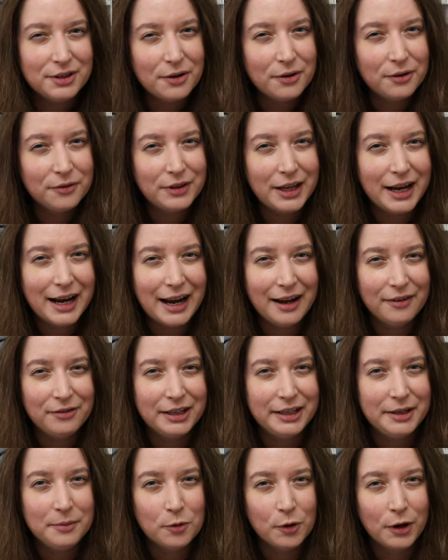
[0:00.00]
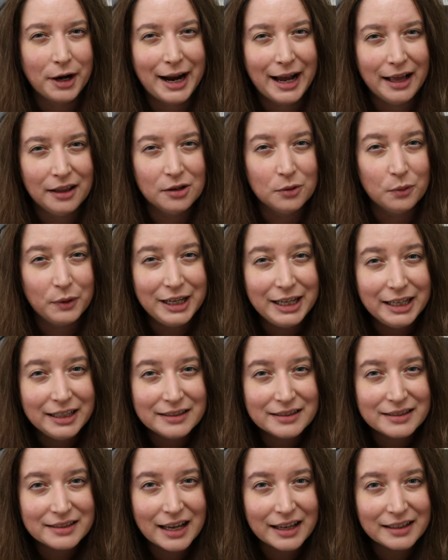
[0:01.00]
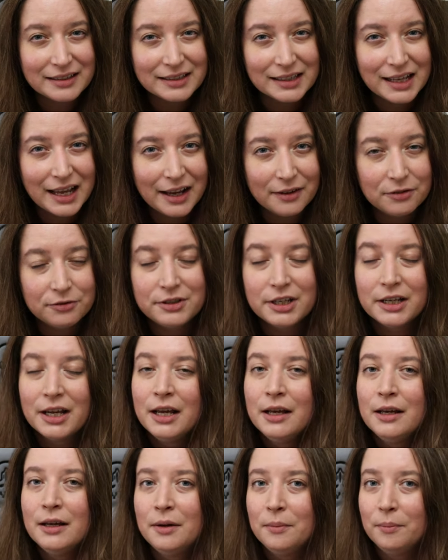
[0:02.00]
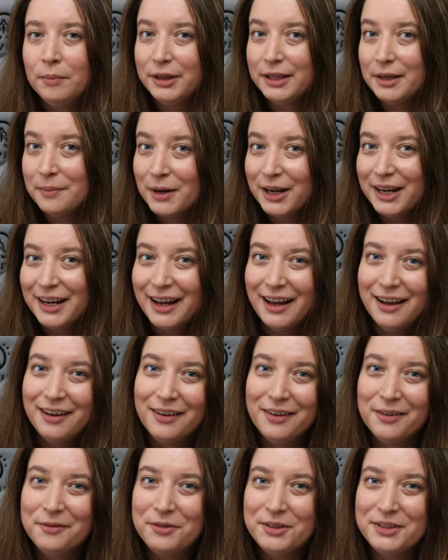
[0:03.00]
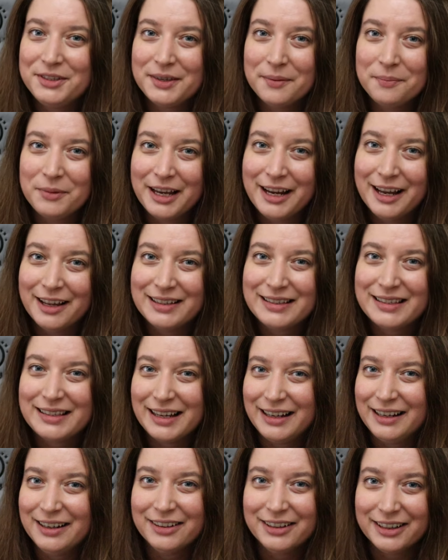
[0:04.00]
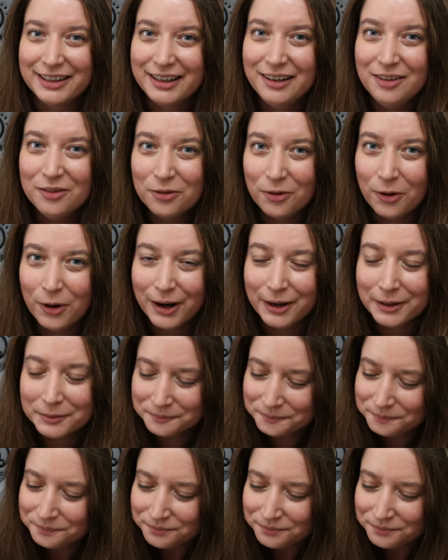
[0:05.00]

know if they have any more Halloween sets left, but they might have something else that you're looking for.